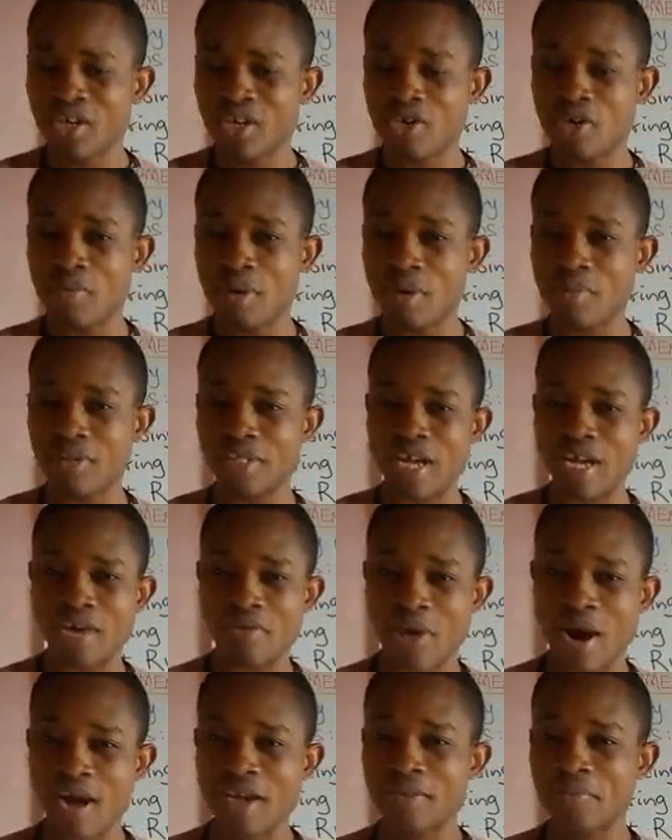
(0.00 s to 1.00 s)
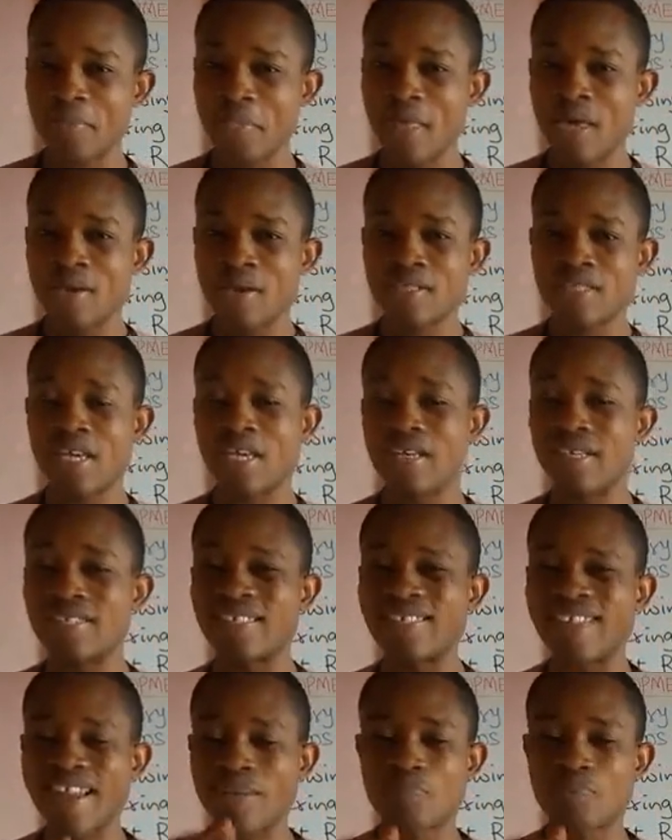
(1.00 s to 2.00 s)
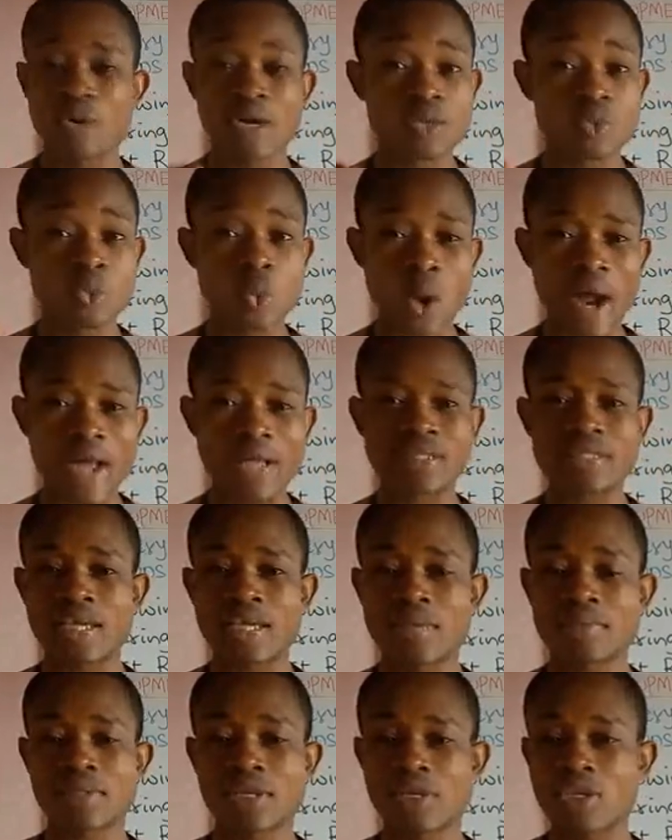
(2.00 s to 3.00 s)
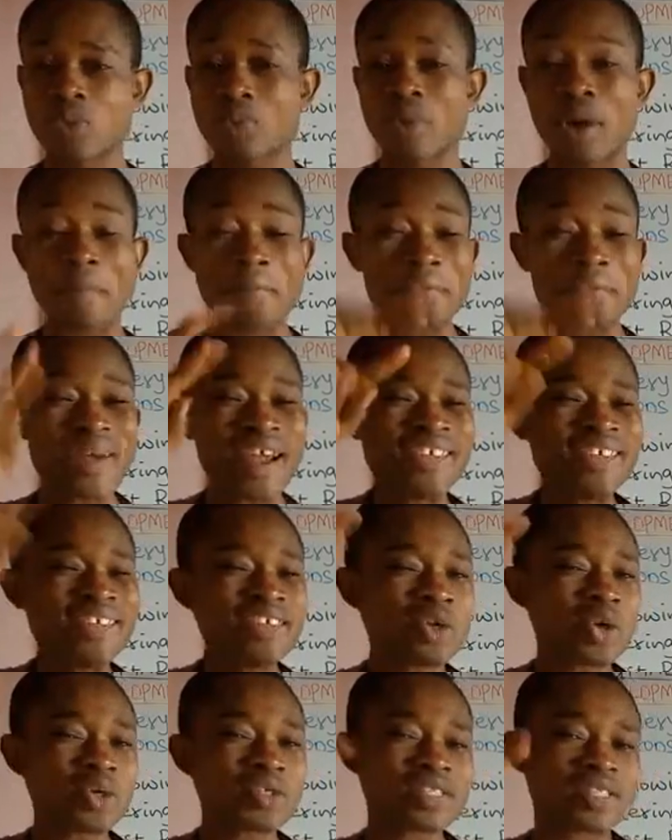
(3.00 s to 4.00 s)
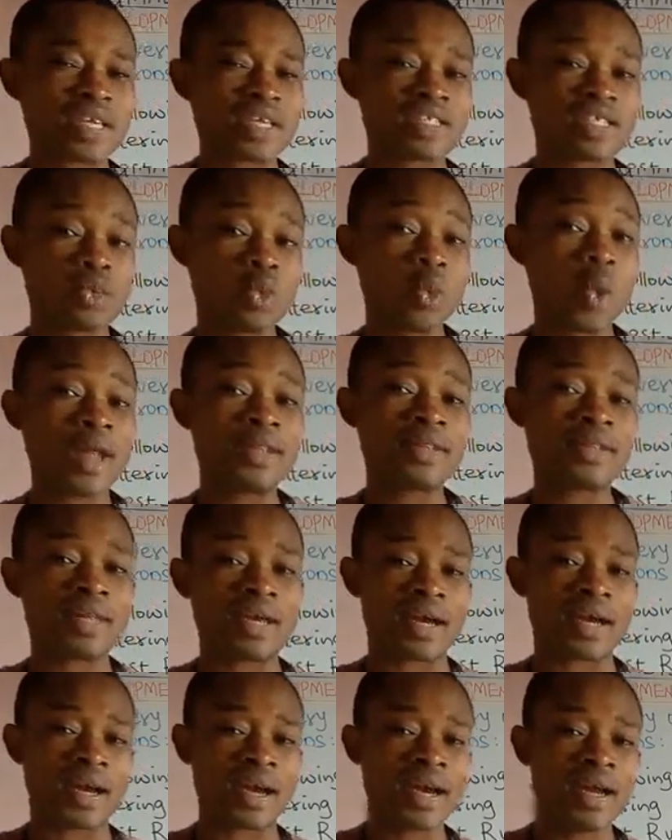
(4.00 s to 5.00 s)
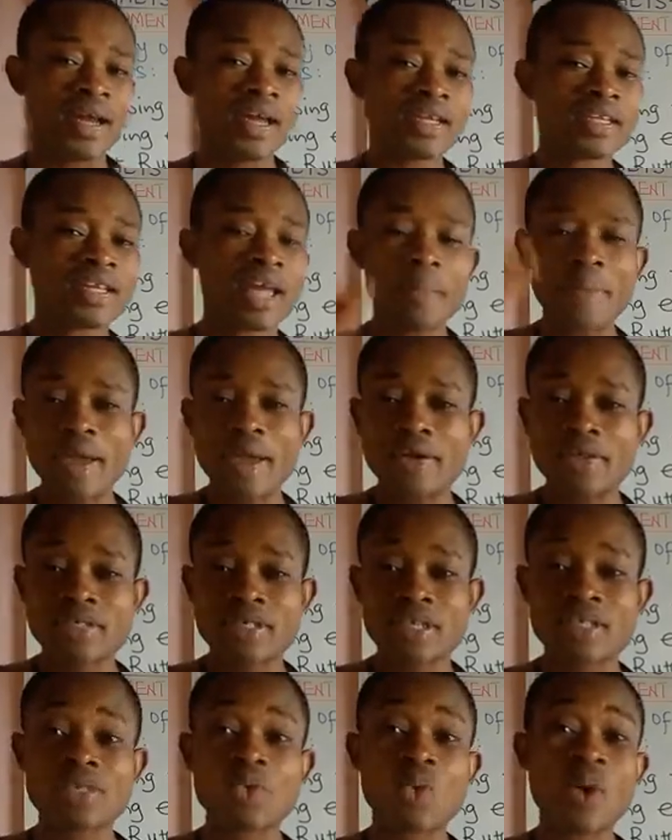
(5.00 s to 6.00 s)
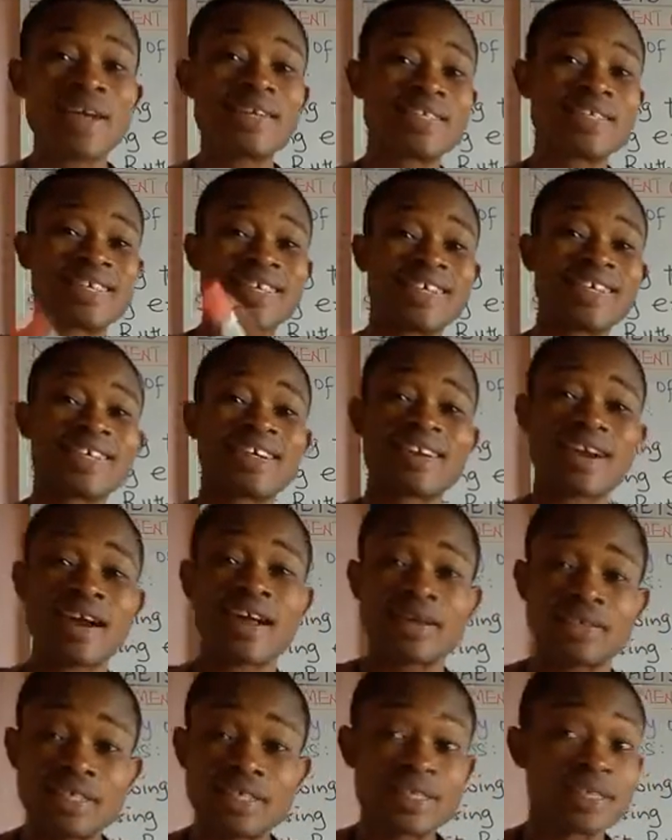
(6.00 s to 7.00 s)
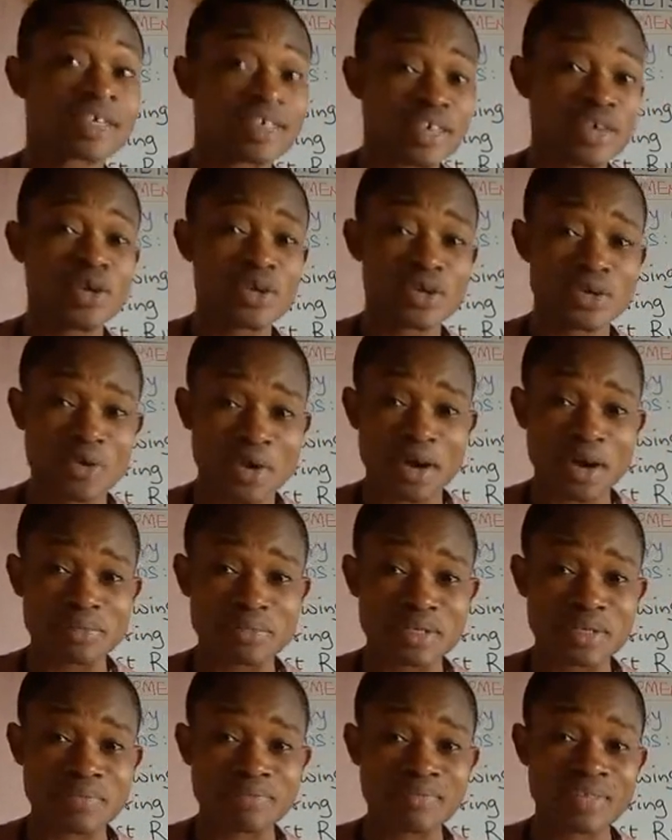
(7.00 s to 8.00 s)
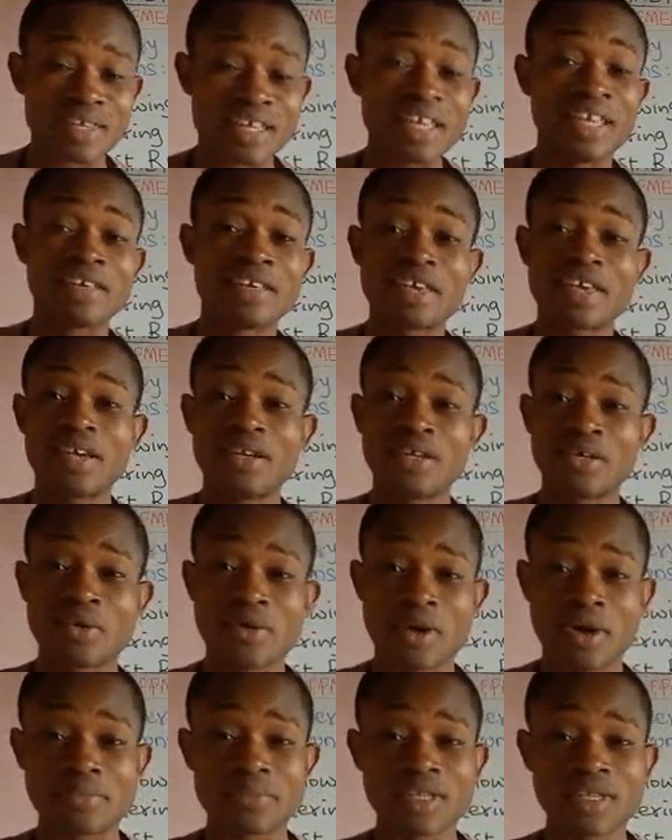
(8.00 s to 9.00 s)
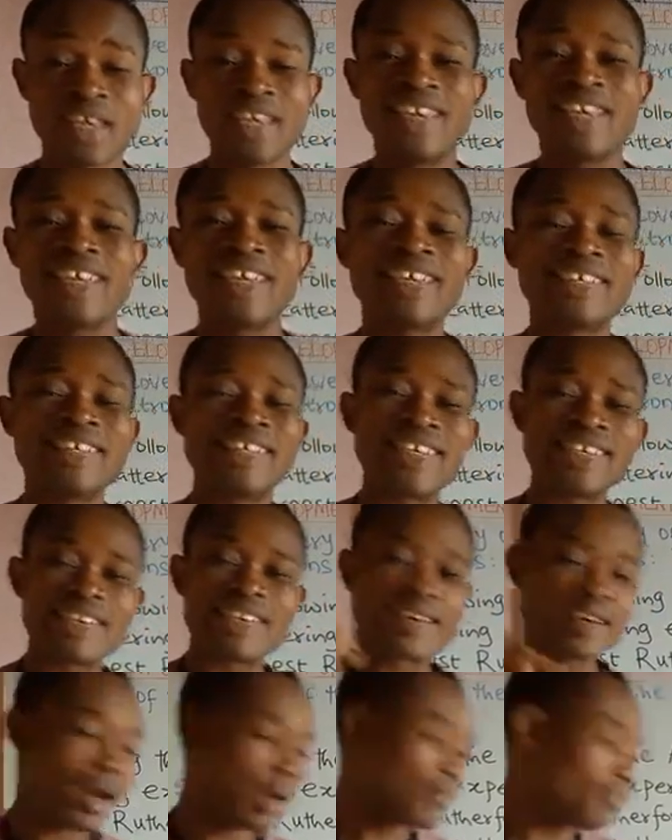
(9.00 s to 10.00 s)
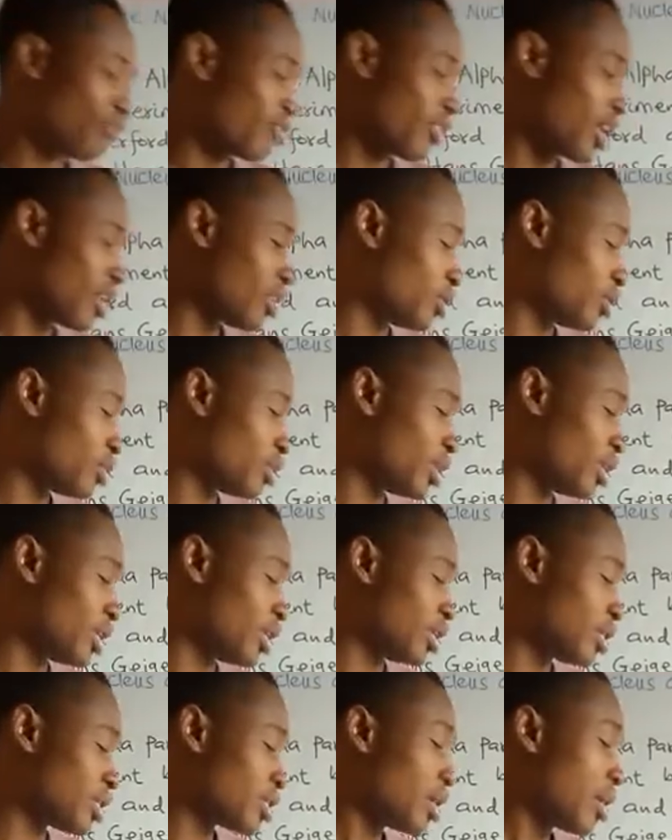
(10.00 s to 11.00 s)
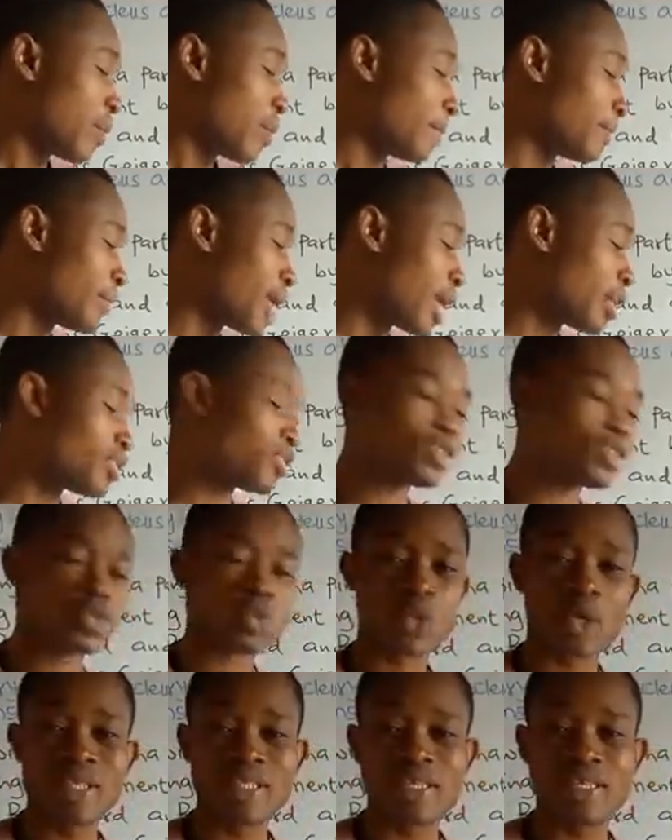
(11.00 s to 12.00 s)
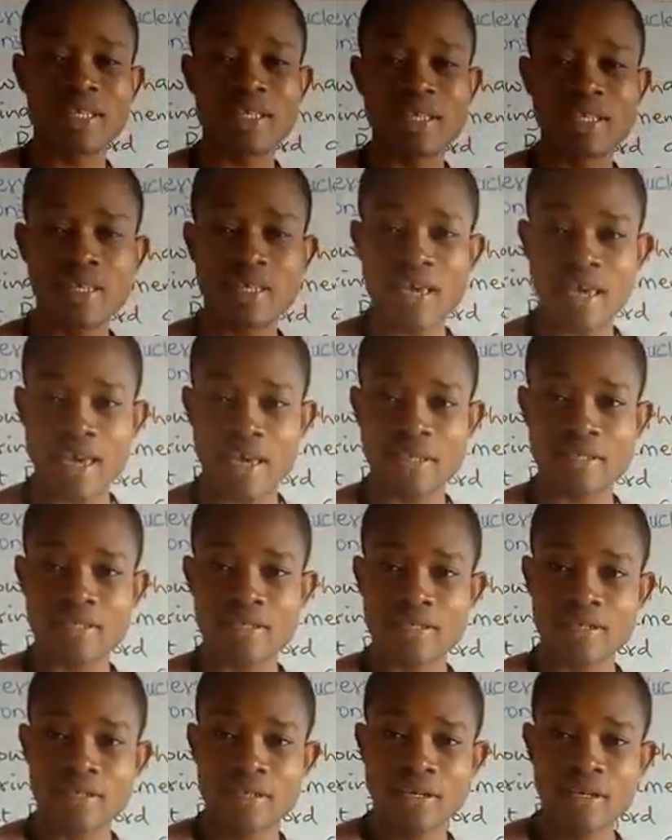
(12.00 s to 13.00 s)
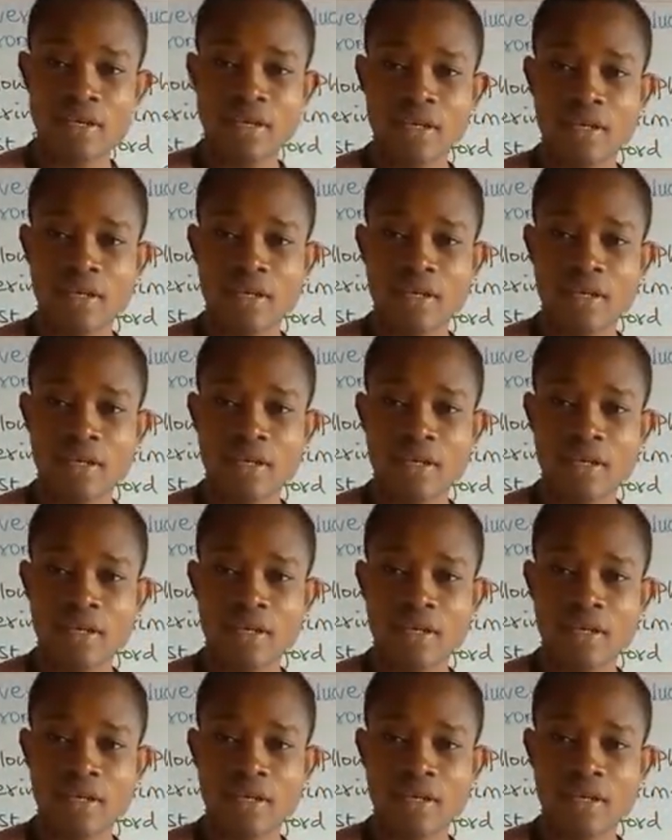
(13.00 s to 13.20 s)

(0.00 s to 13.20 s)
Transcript: You remember that, right? So it is 9.1 times 10 to the power minus 31 there. That minus 31 is in gram, is in kilograms. In kilograms. In the gram value, it is minus 28.